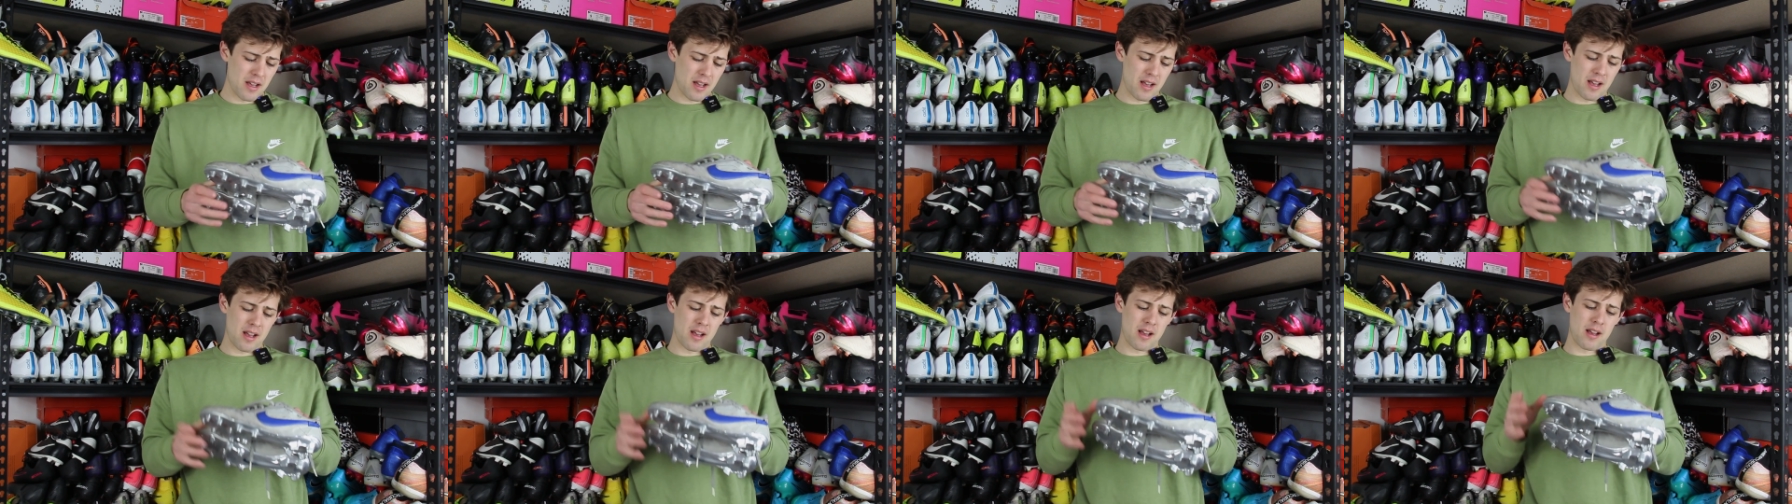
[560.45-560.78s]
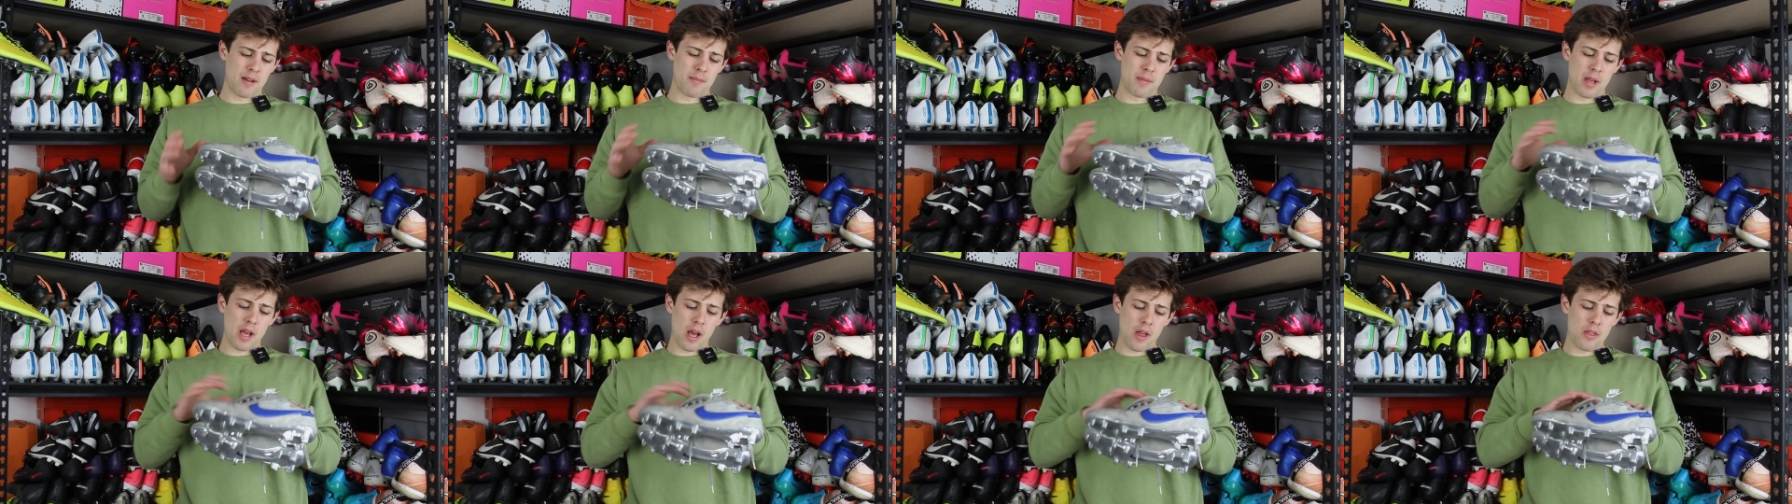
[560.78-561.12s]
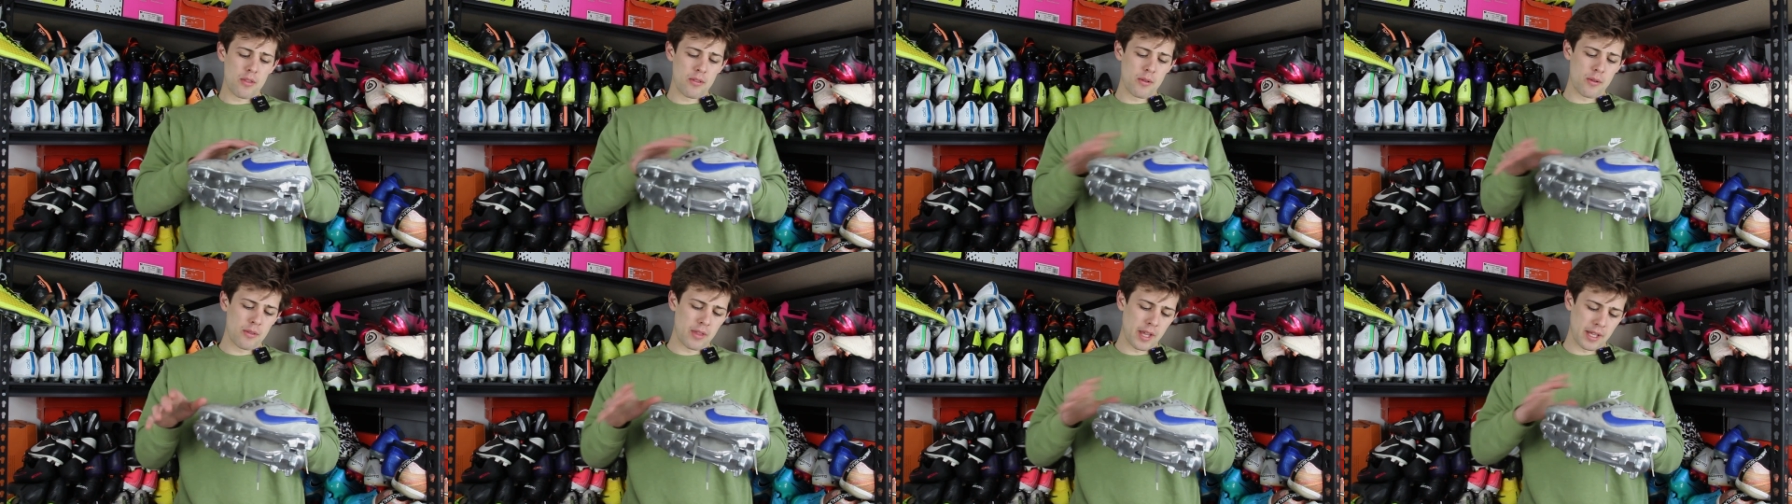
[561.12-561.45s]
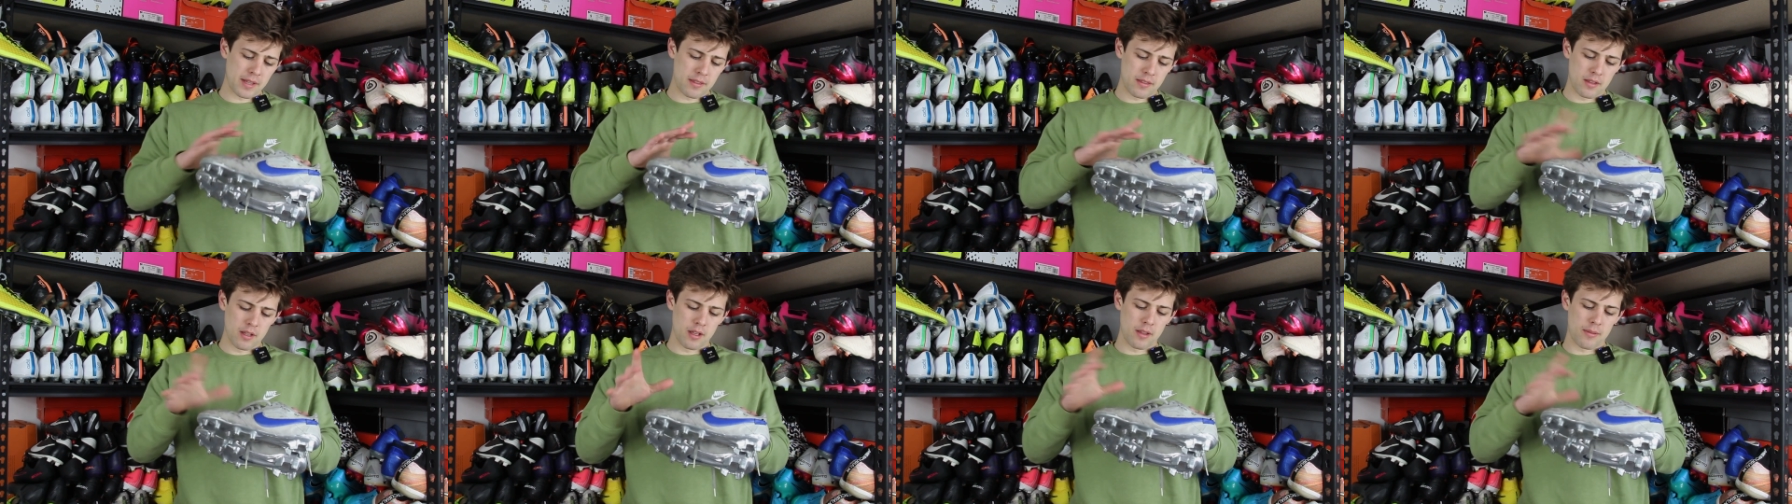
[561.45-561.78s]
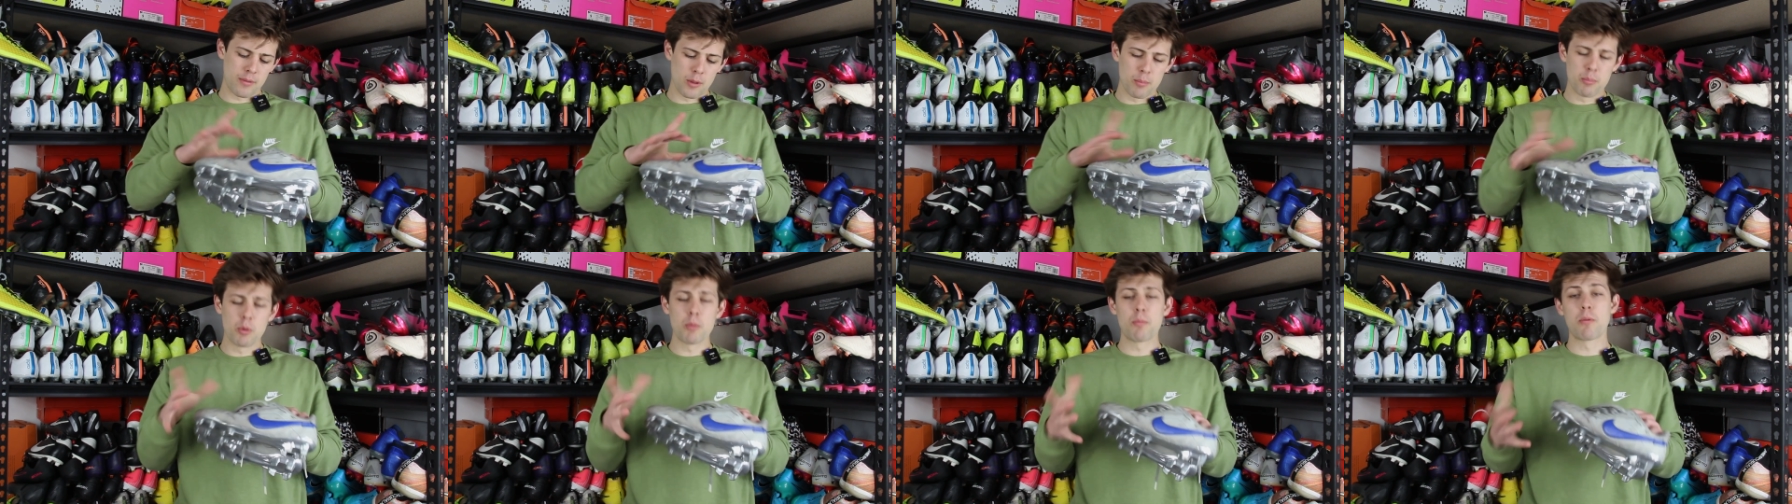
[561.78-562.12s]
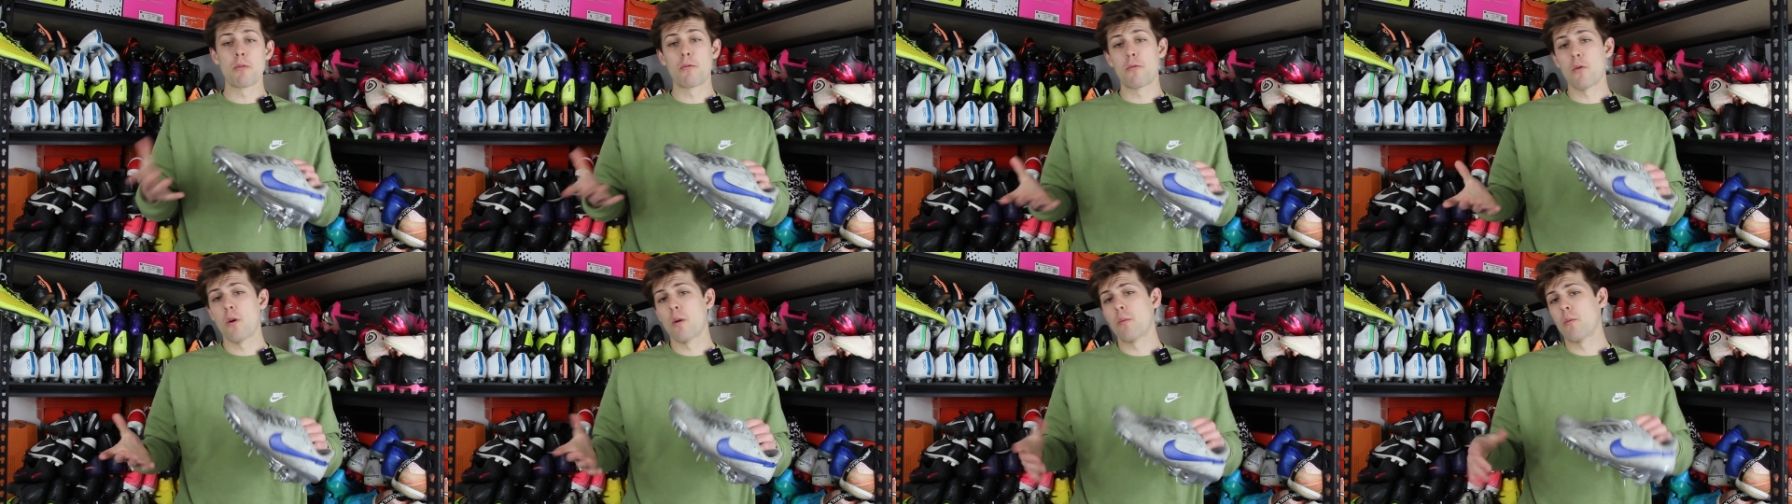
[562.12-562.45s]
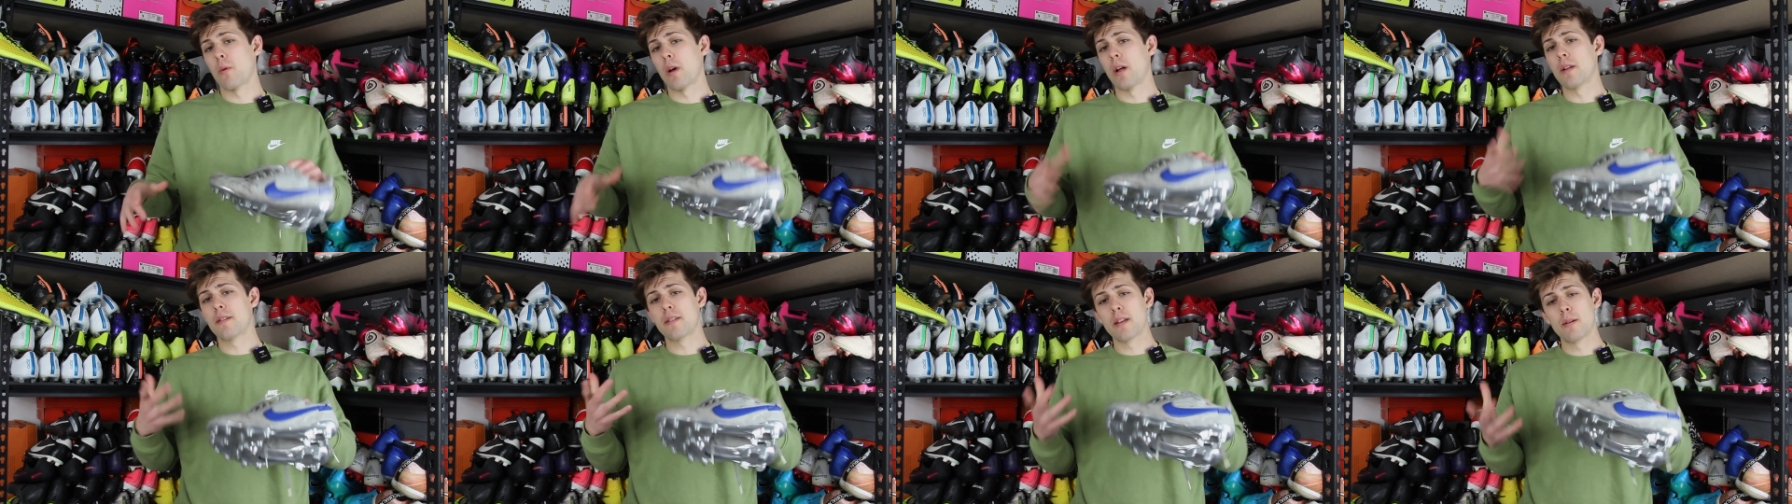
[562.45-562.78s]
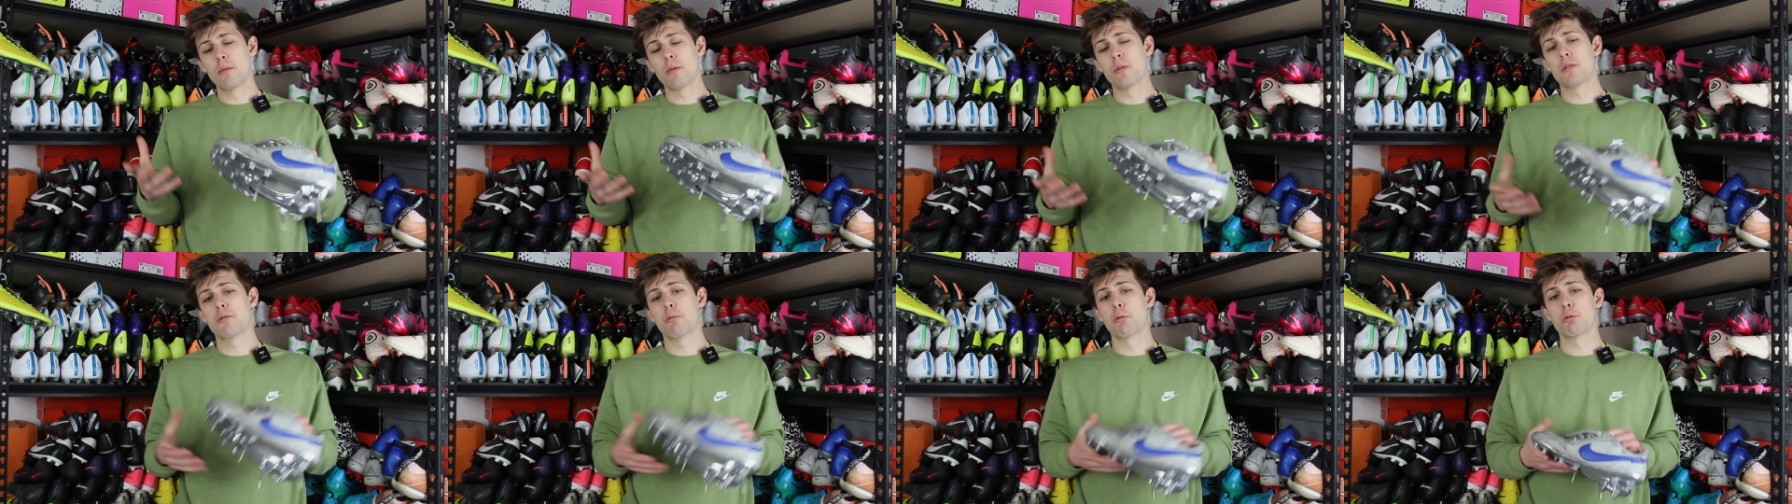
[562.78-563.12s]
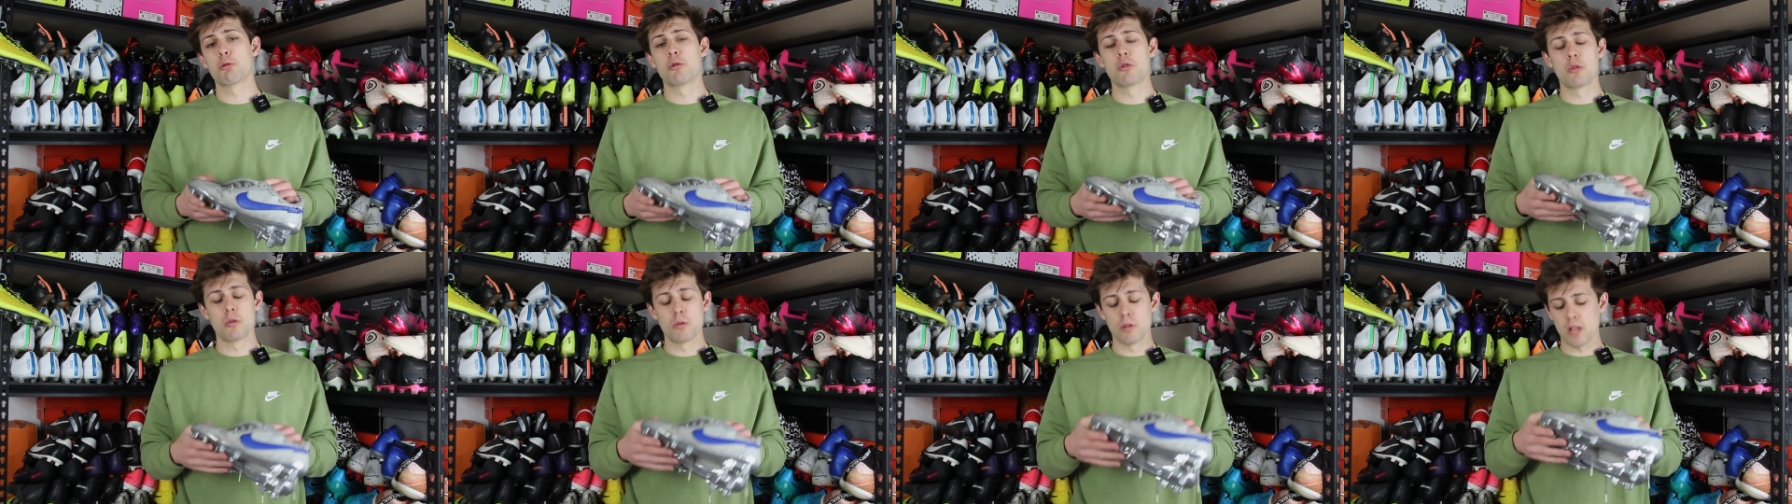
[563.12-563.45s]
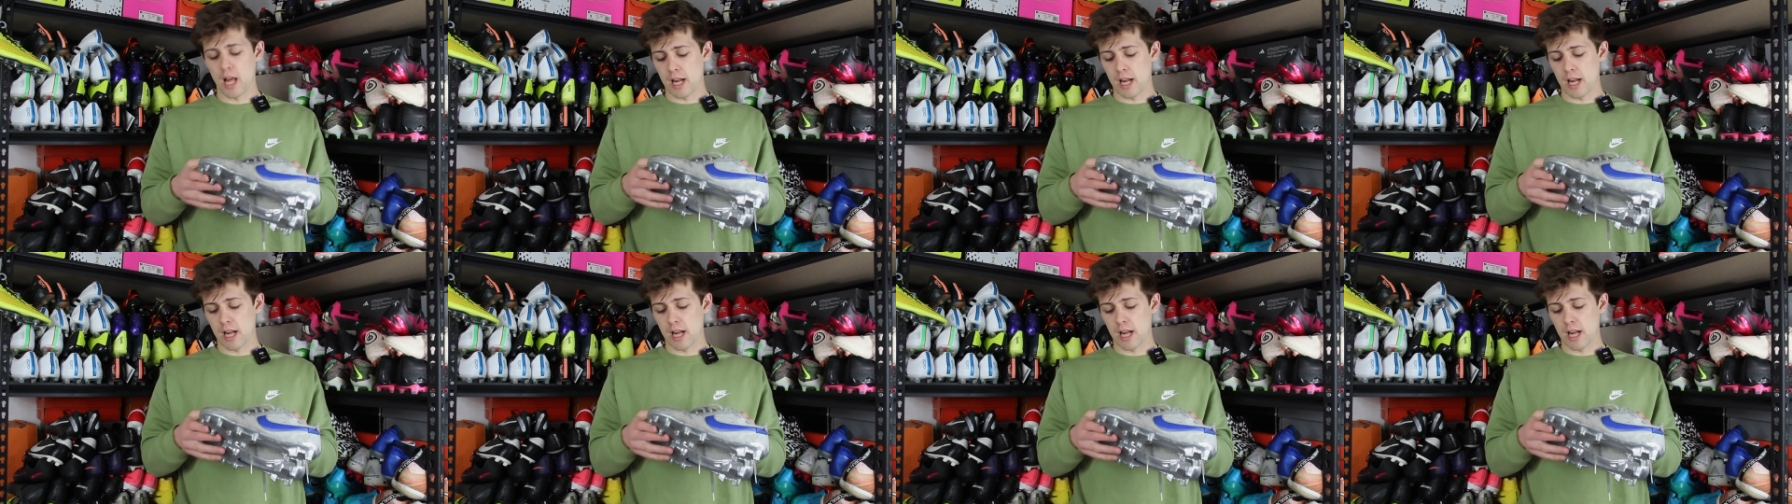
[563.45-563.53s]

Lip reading: Like the boot performed well, did what it was supposed to do.